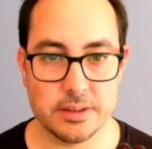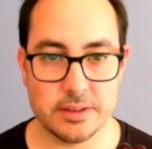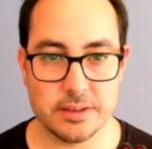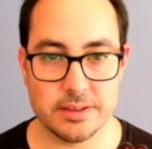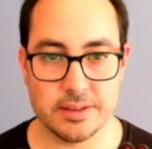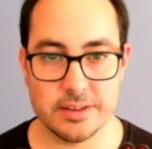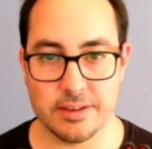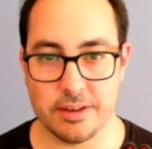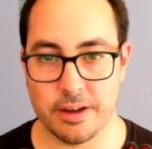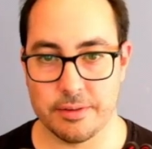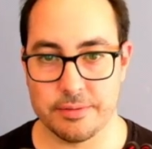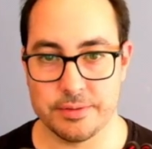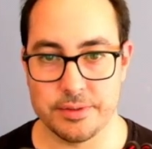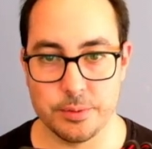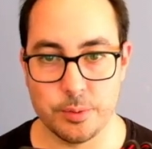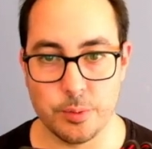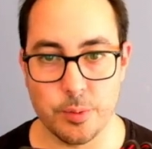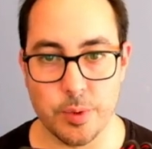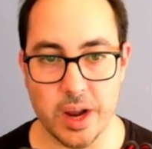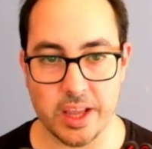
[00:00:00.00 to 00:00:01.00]
of the
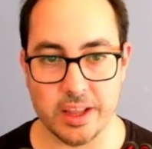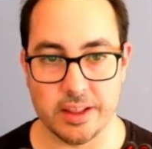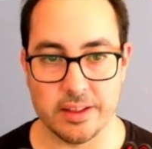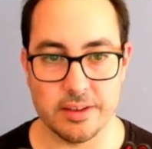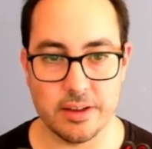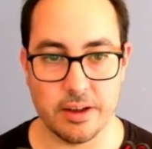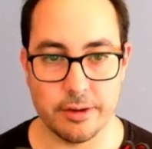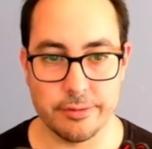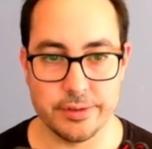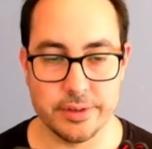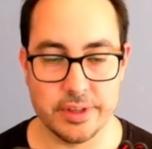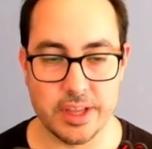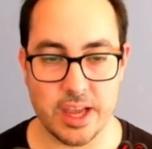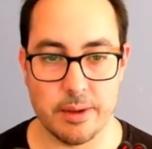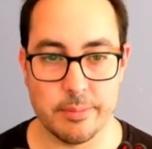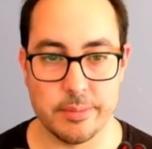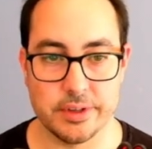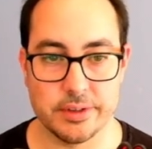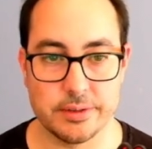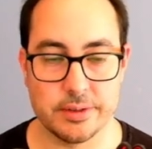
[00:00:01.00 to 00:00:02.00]
weight of the
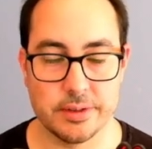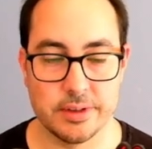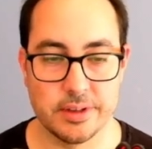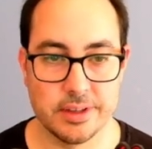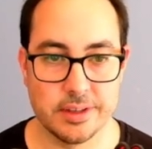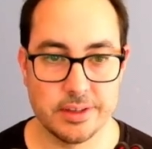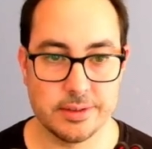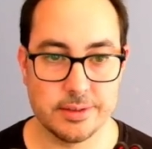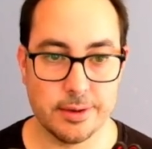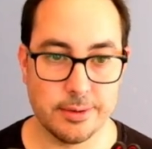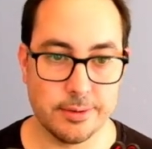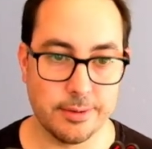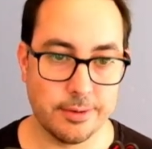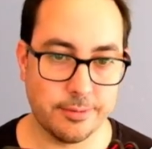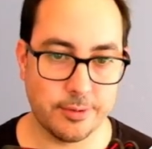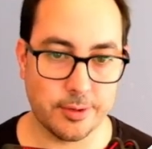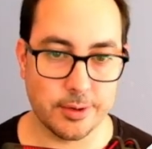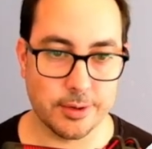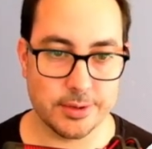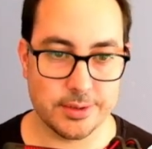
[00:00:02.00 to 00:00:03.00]
diamonds. So of
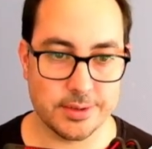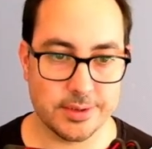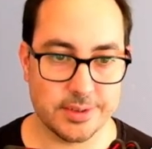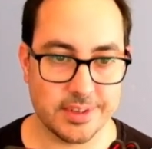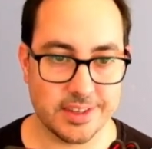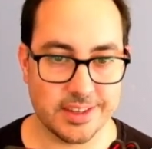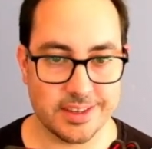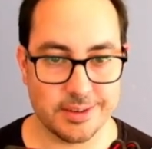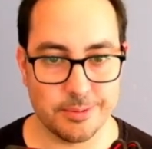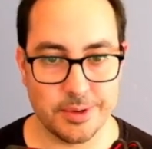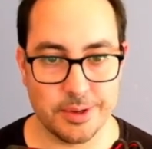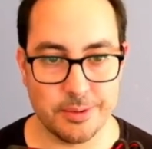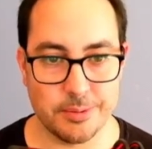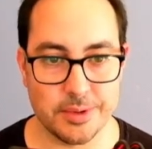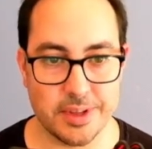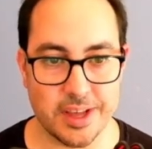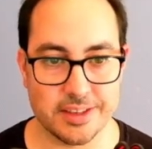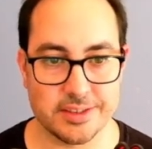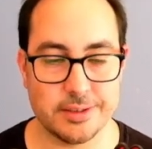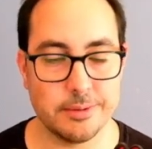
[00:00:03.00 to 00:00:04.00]
course, we would
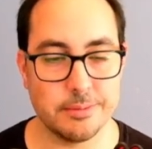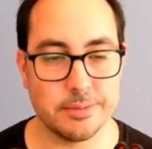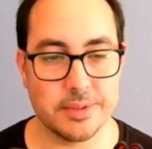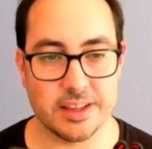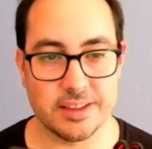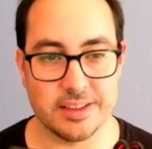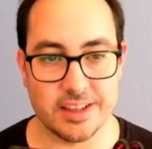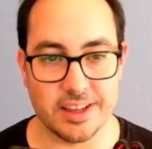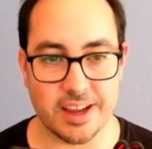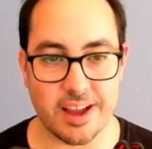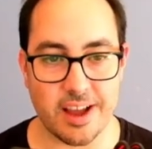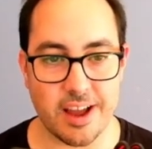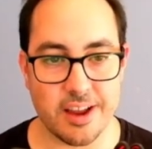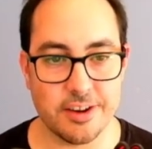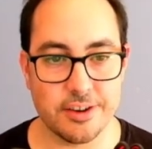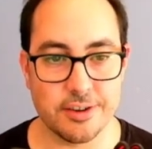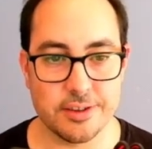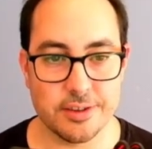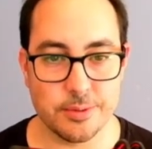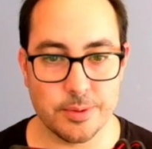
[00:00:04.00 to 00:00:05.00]
assume that the higher
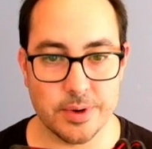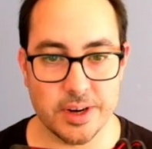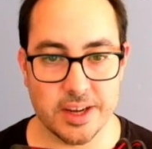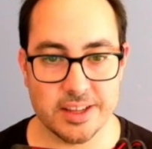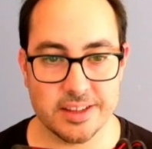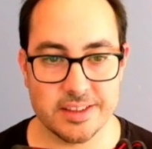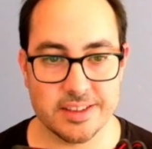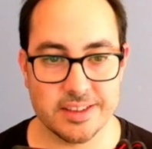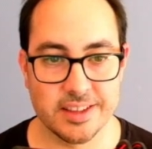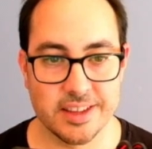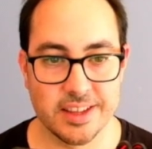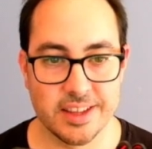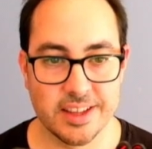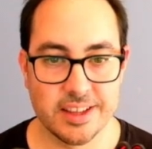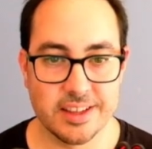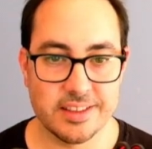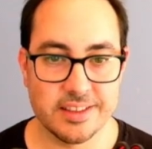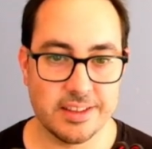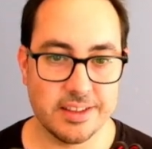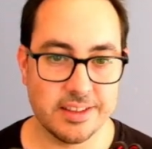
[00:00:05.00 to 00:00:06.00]
the weight,
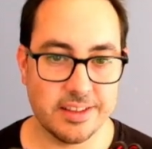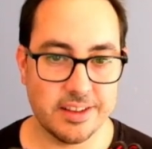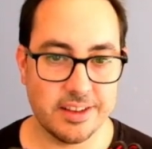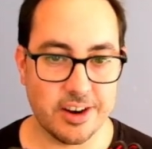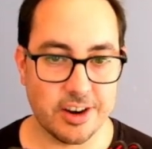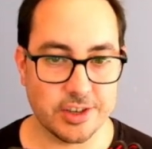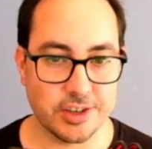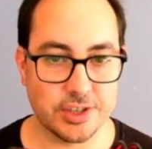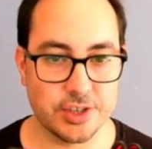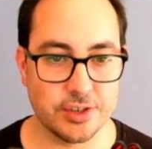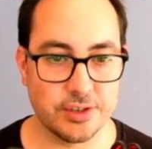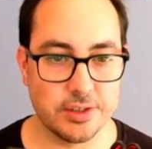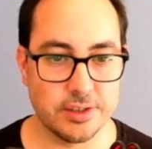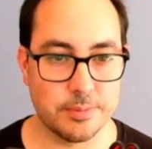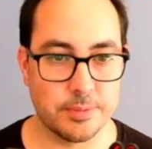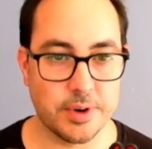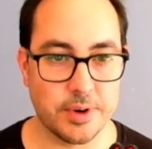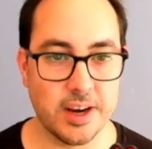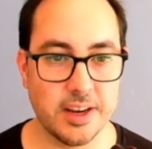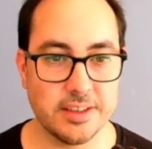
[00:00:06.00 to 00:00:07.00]
the larger the
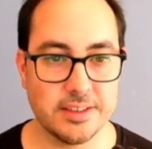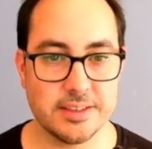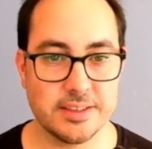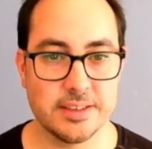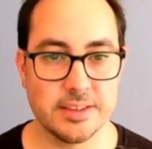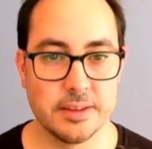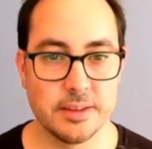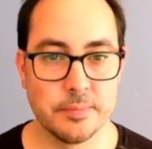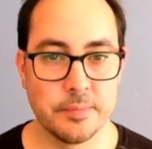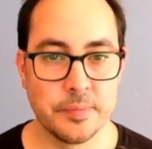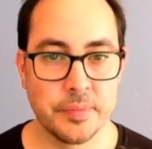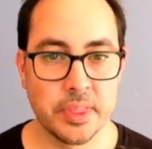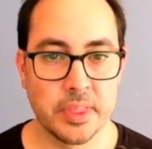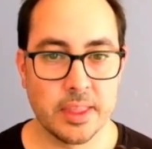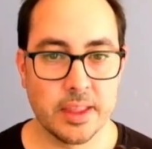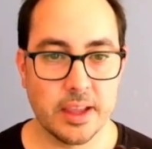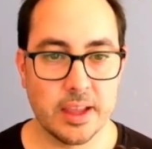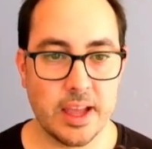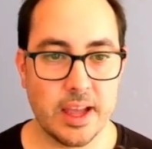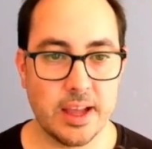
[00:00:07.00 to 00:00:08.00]
price.
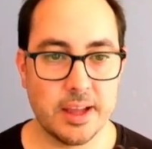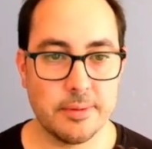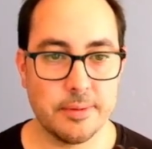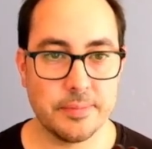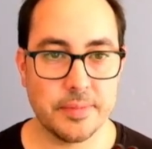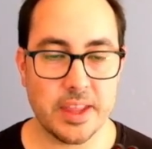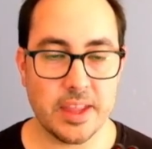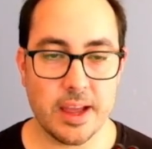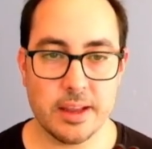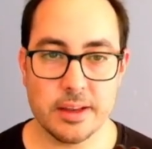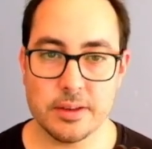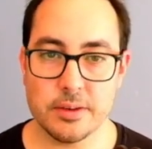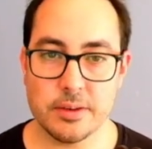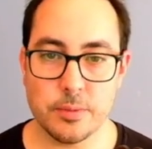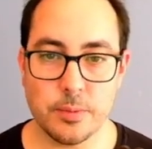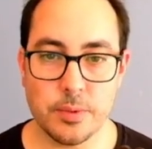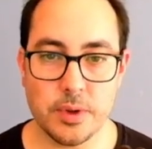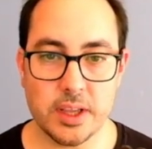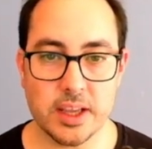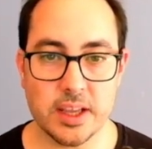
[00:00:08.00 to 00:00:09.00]
And
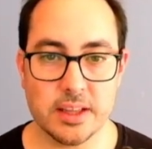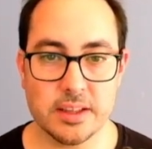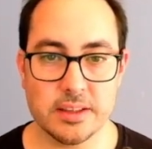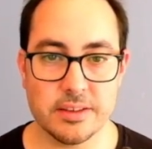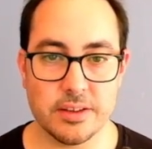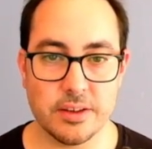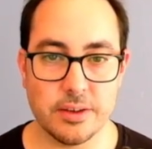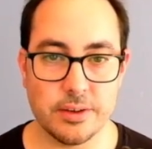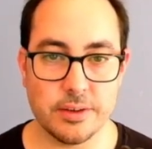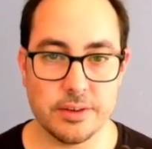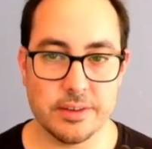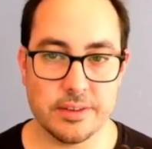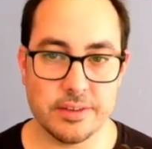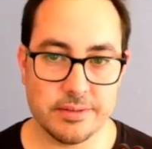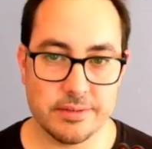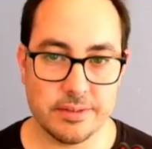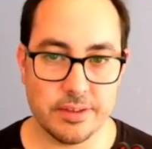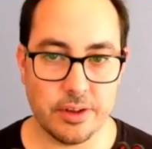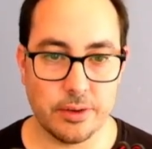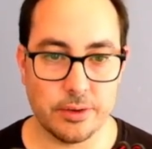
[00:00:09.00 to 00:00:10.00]
we can
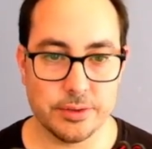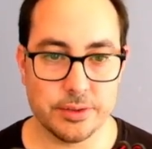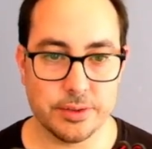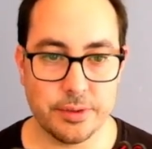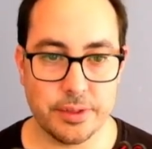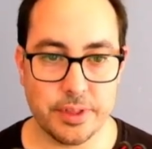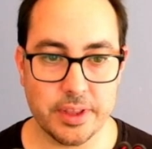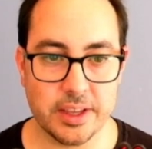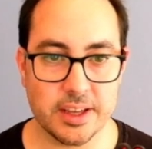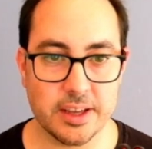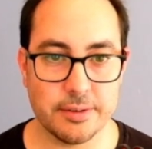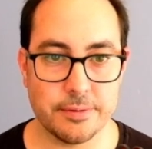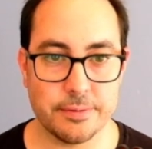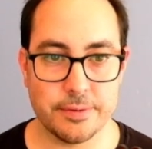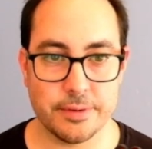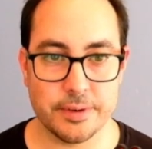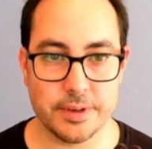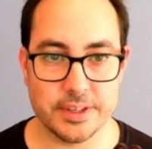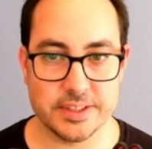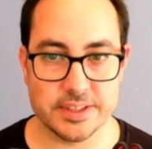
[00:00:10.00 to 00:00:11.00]
also think of
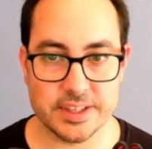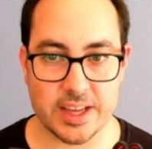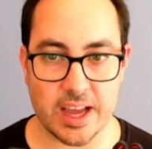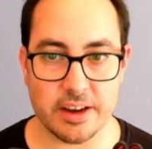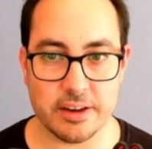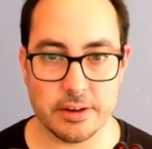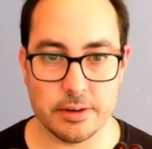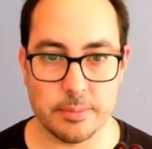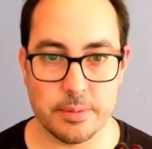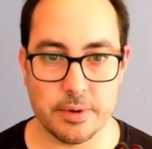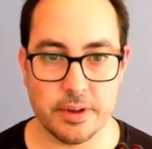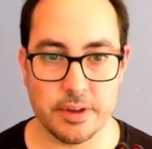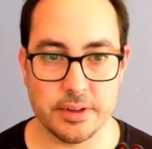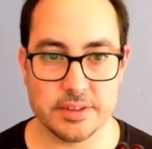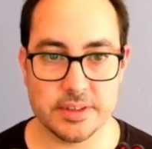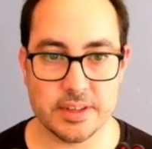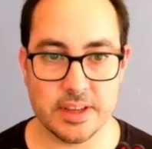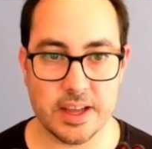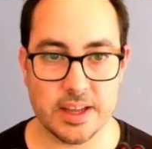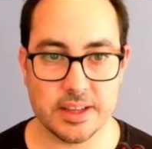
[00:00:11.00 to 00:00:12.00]
scatter plot
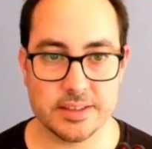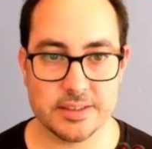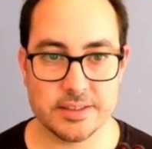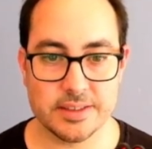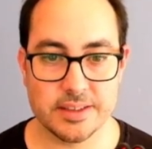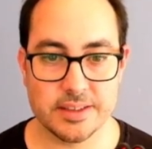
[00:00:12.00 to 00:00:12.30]
as